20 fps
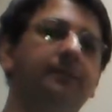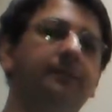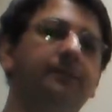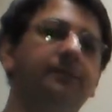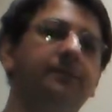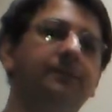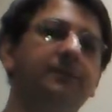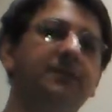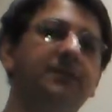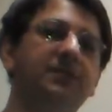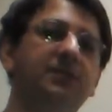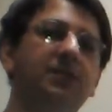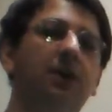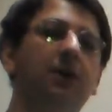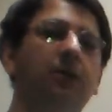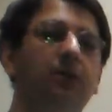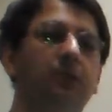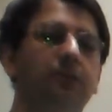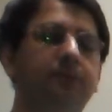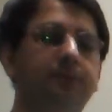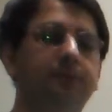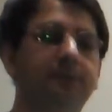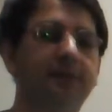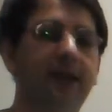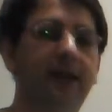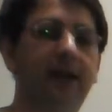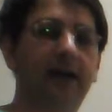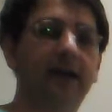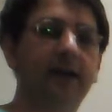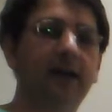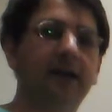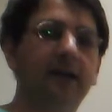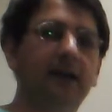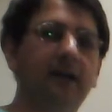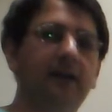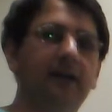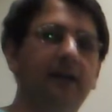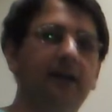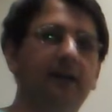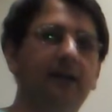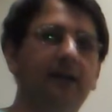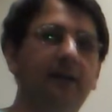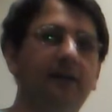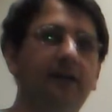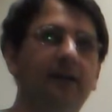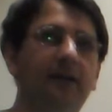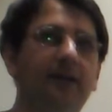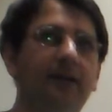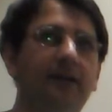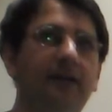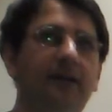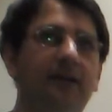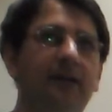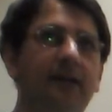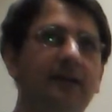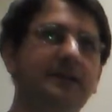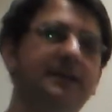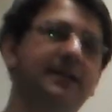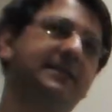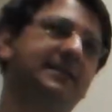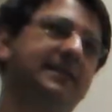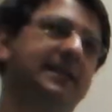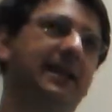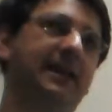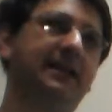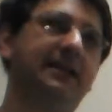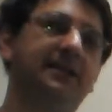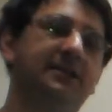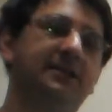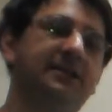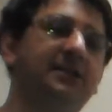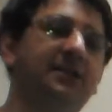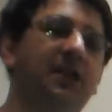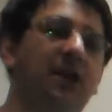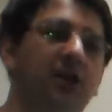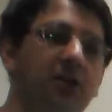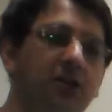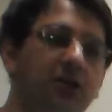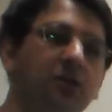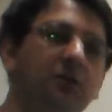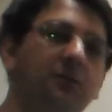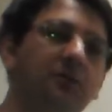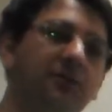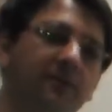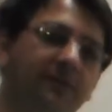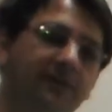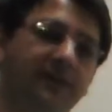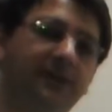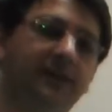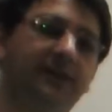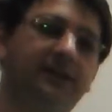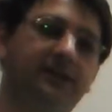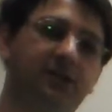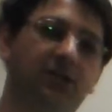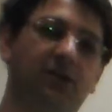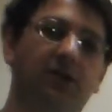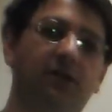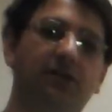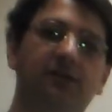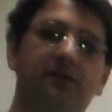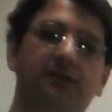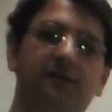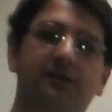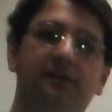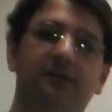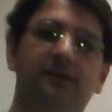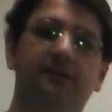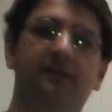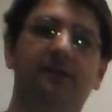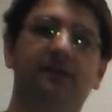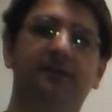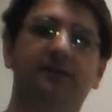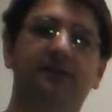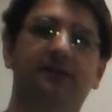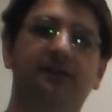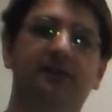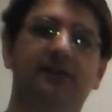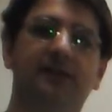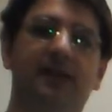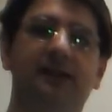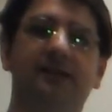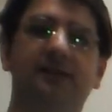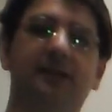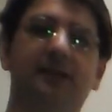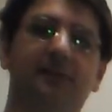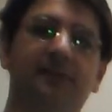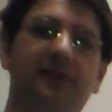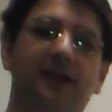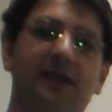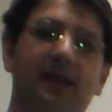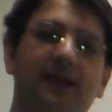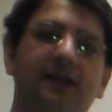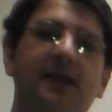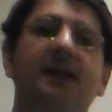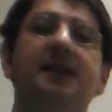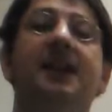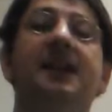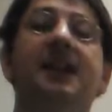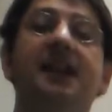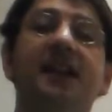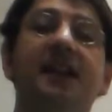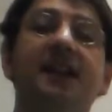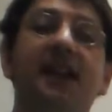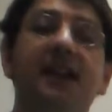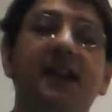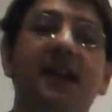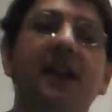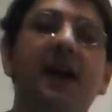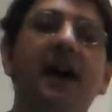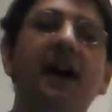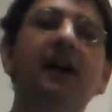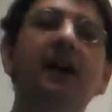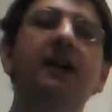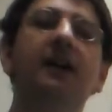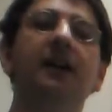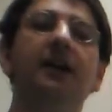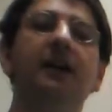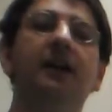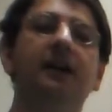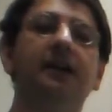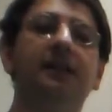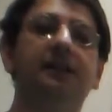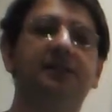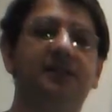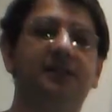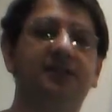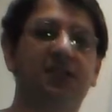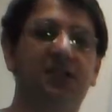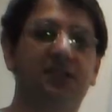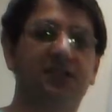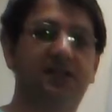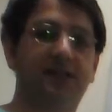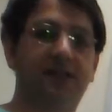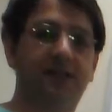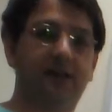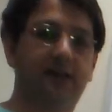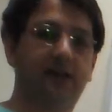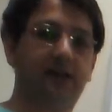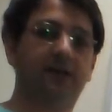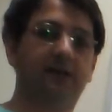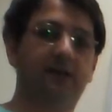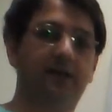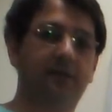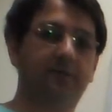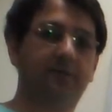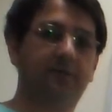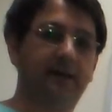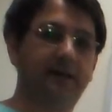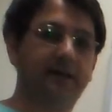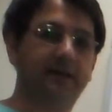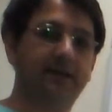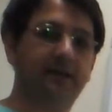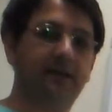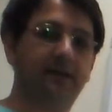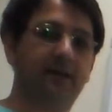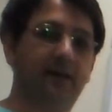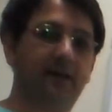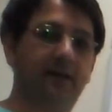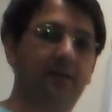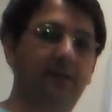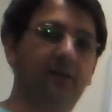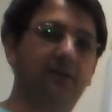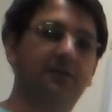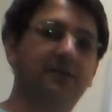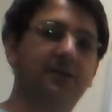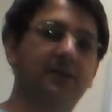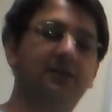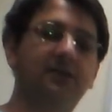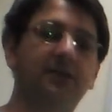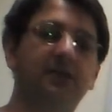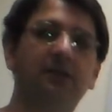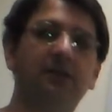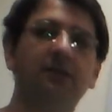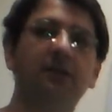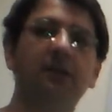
So yeah, as I said, it's not you moving the tongue, saying something like da da da da da da da. It's just the air in passing that moves the tongue.